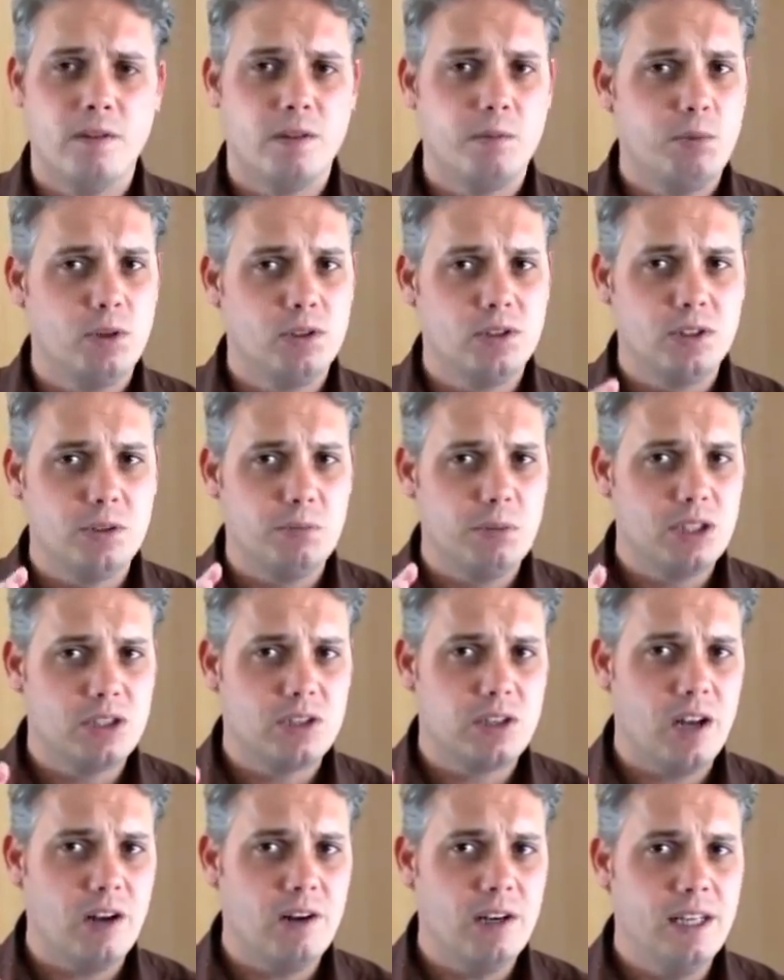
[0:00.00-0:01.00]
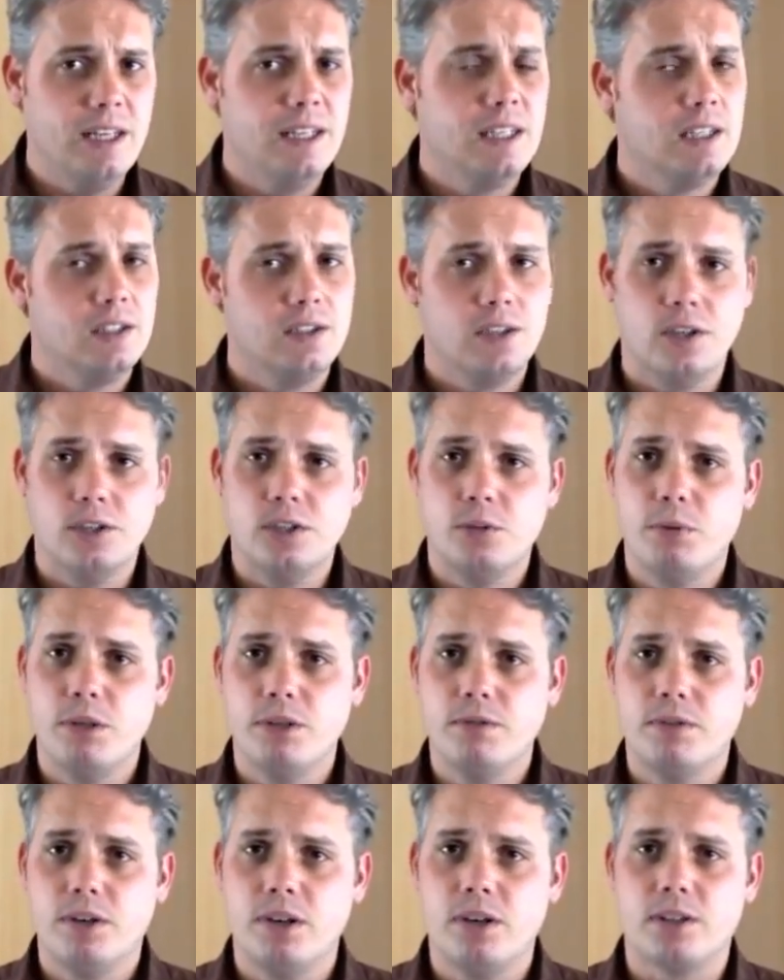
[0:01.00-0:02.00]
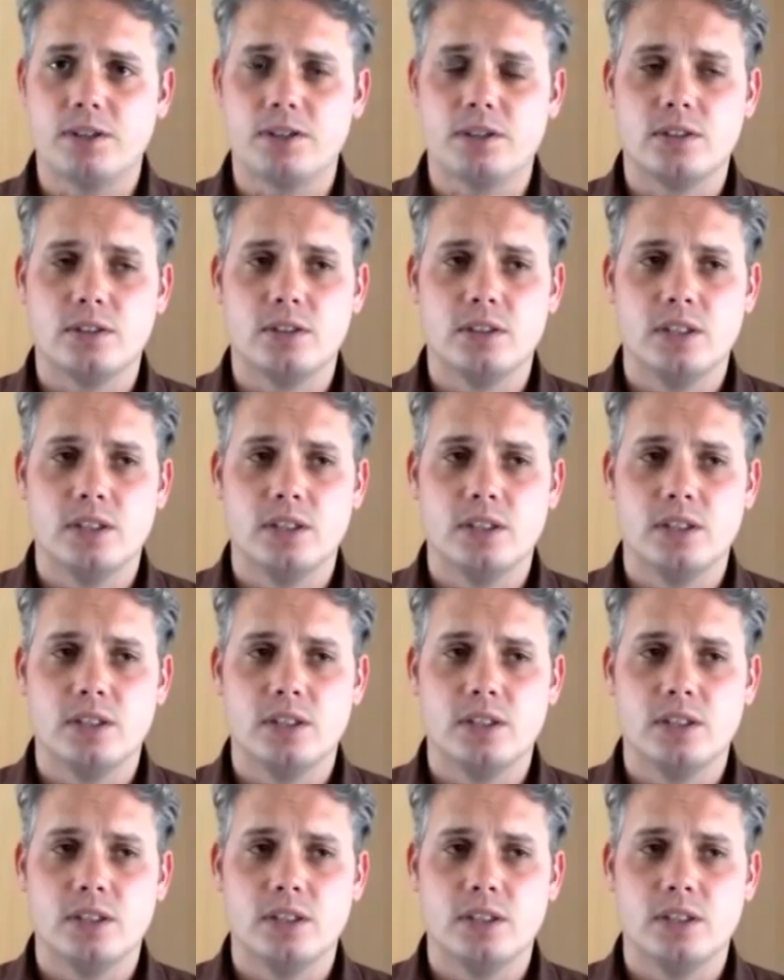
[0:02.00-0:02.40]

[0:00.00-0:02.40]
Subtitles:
If a person speaks slowly, don't speak fast.